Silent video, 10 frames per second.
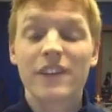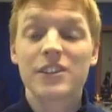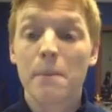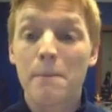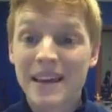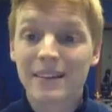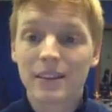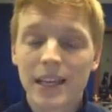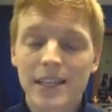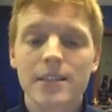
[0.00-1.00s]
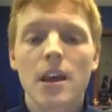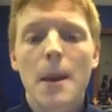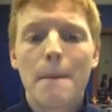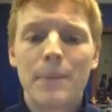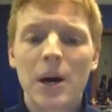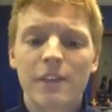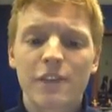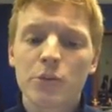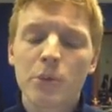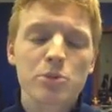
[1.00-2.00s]
if it's a big list. But
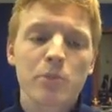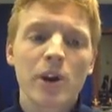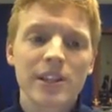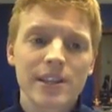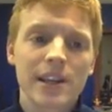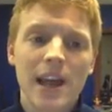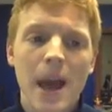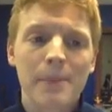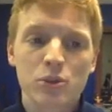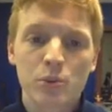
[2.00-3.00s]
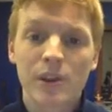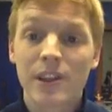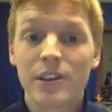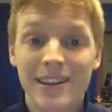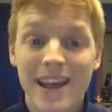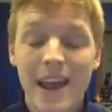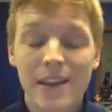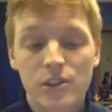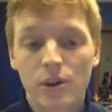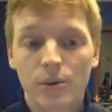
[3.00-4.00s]
for the most part, it happens within a
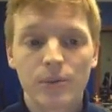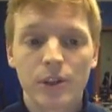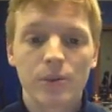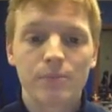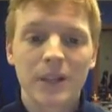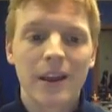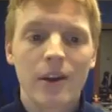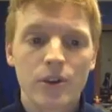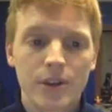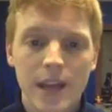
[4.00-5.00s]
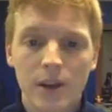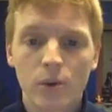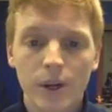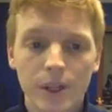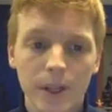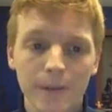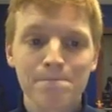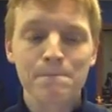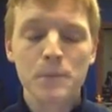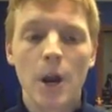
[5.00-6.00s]
day. So, plan out your day accordingly.
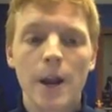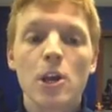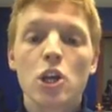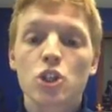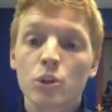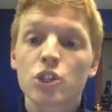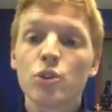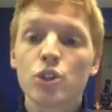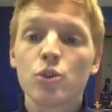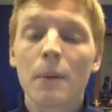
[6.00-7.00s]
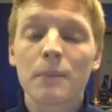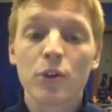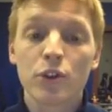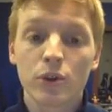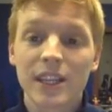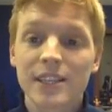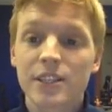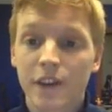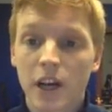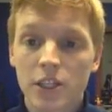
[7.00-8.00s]
All right, so as soon as you upload your
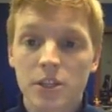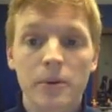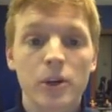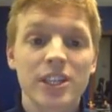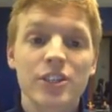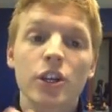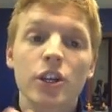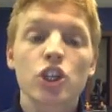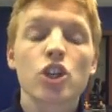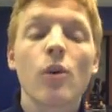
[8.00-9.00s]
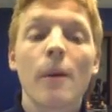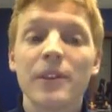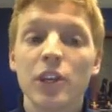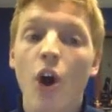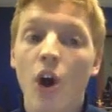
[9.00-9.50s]
list of customers, it's going to show up in the